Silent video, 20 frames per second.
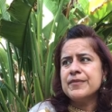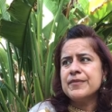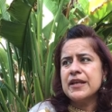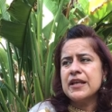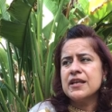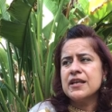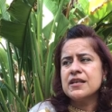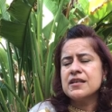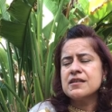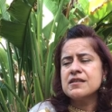
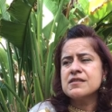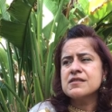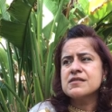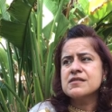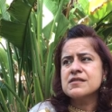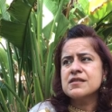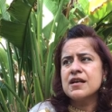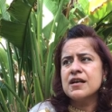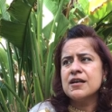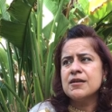
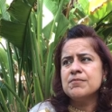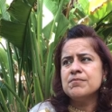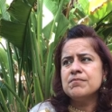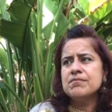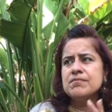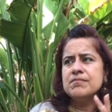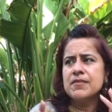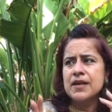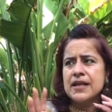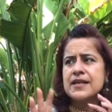is
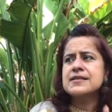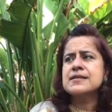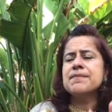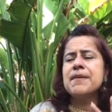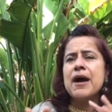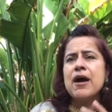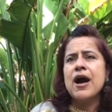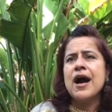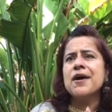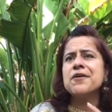
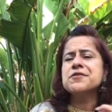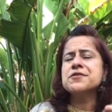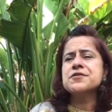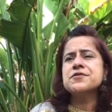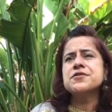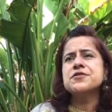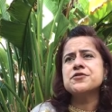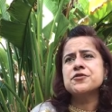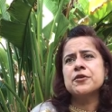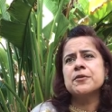about how to
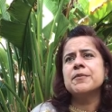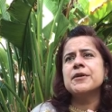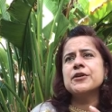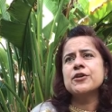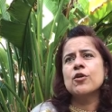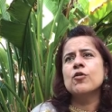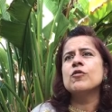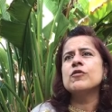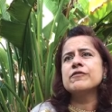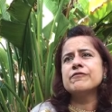determine
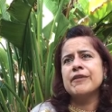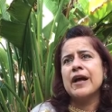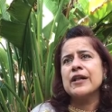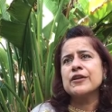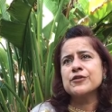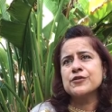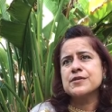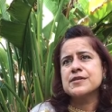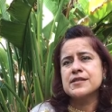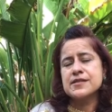your own
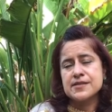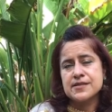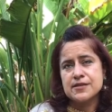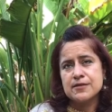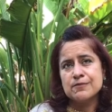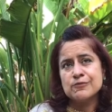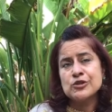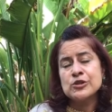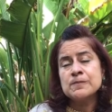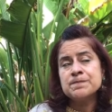value
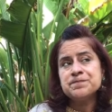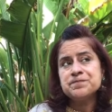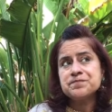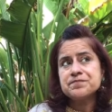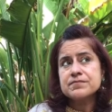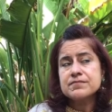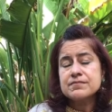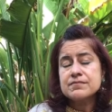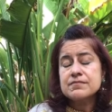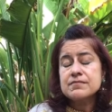systems.
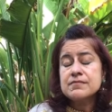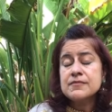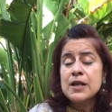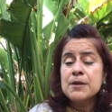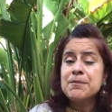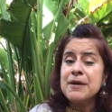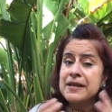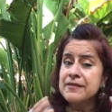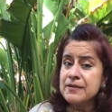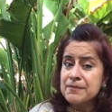
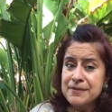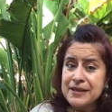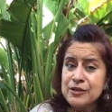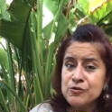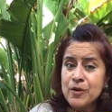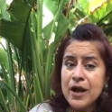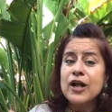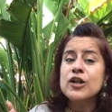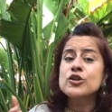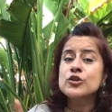But in the
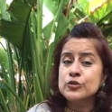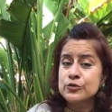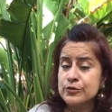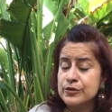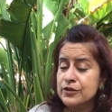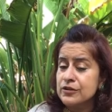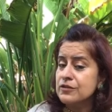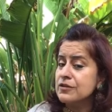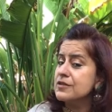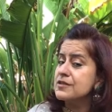meanwhile,
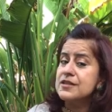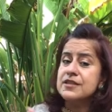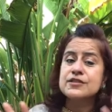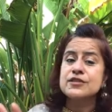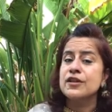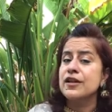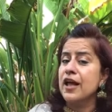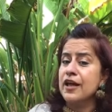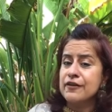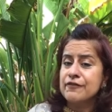Google, because there's a
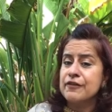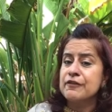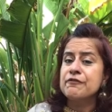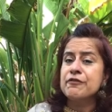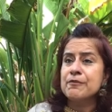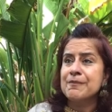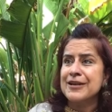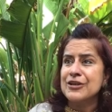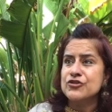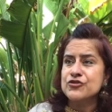lot of
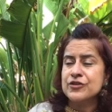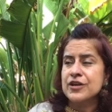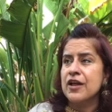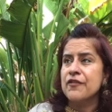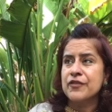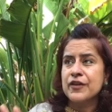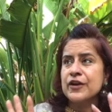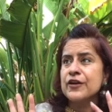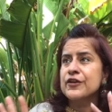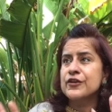information out
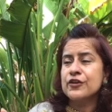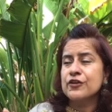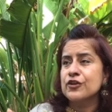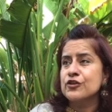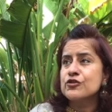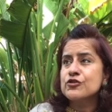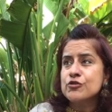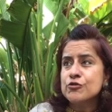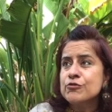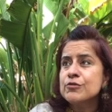there and you can
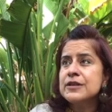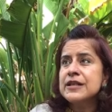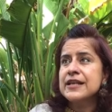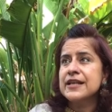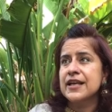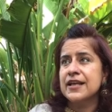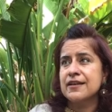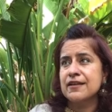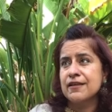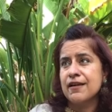totally
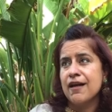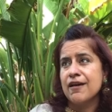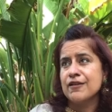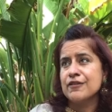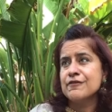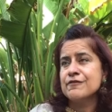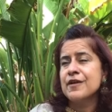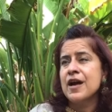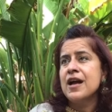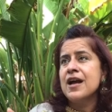get a lot
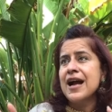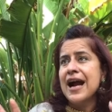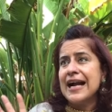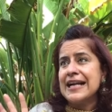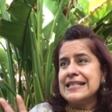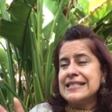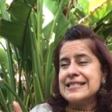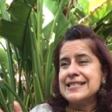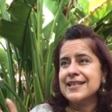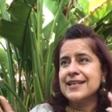of
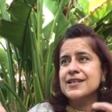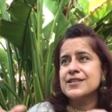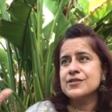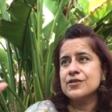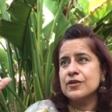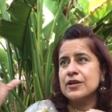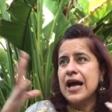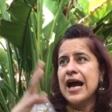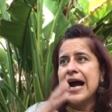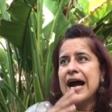ideas
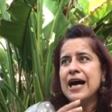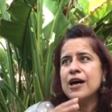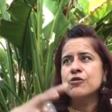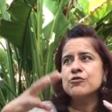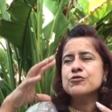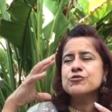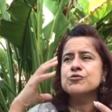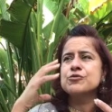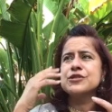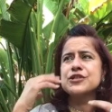on how
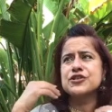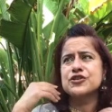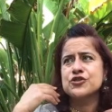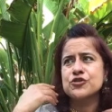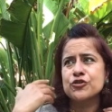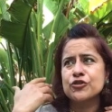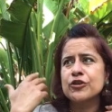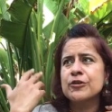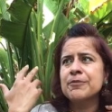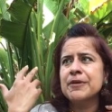to
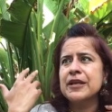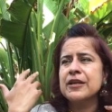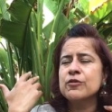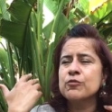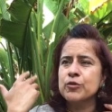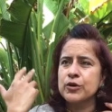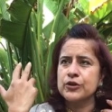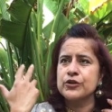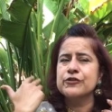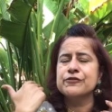determine
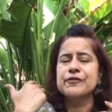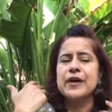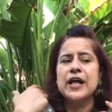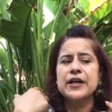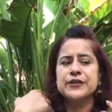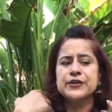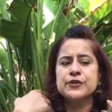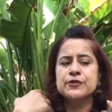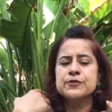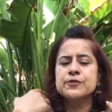what you
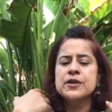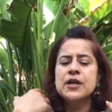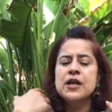value.